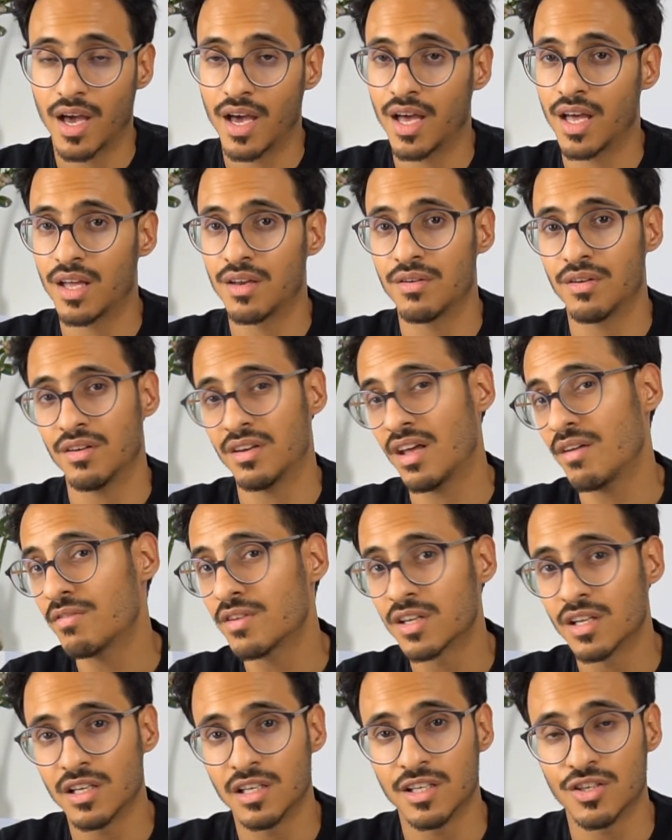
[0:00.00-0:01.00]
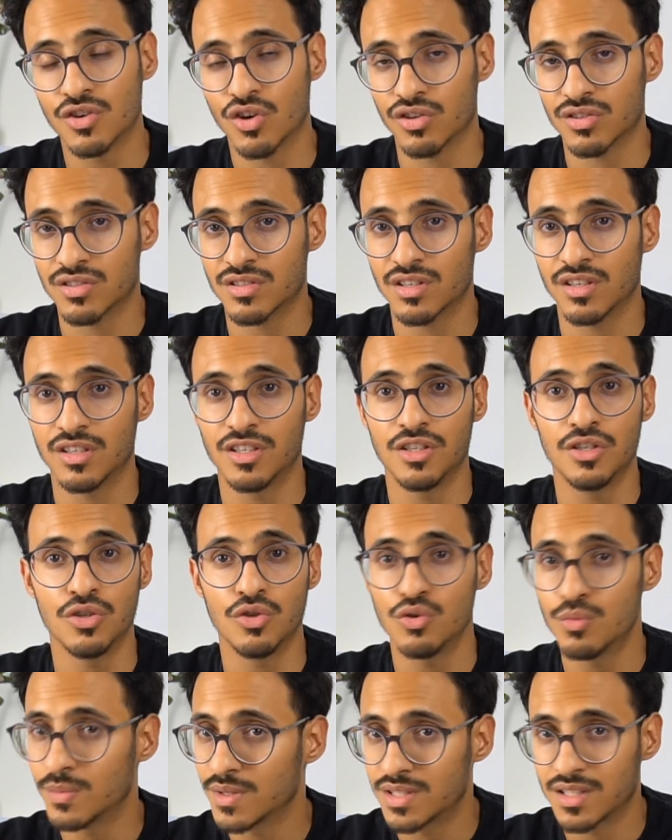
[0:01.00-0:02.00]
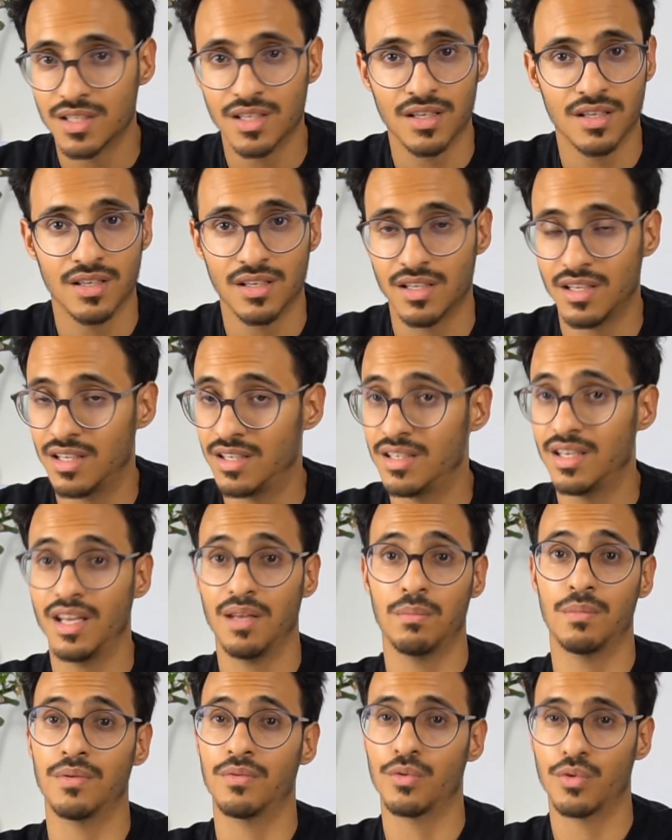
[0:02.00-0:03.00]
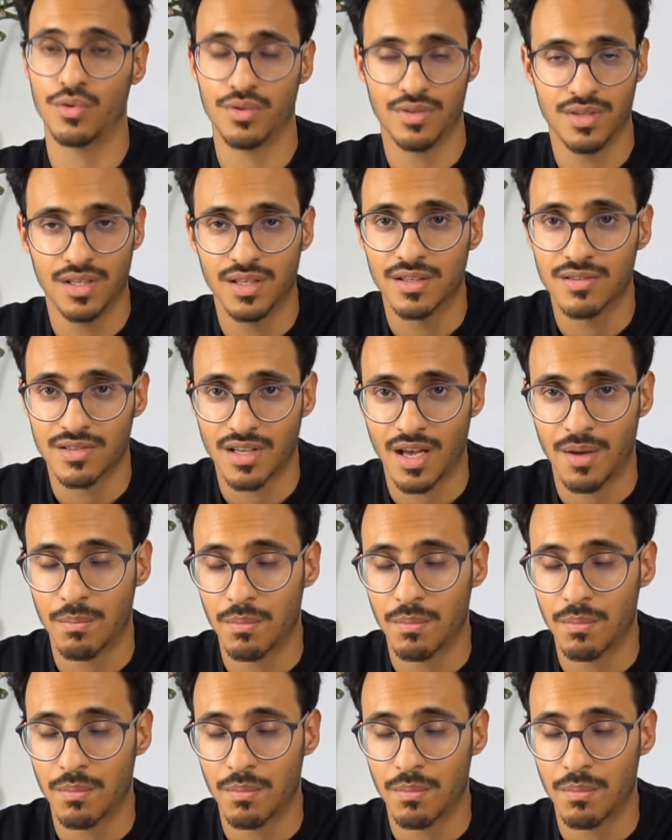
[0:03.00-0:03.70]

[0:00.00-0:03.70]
and definitely not study new material a day before the exam,